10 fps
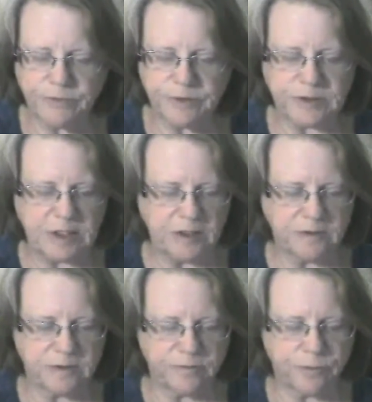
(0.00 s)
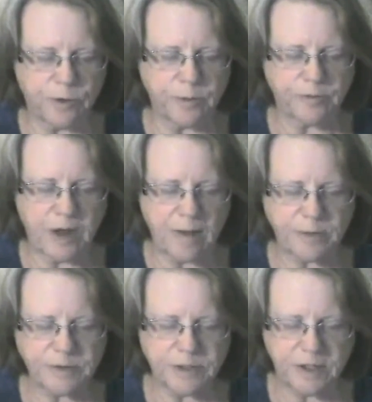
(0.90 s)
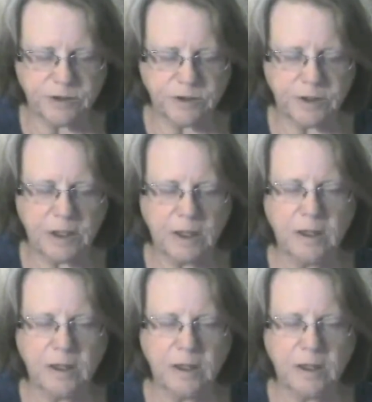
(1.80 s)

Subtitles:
of us needs some form of compensation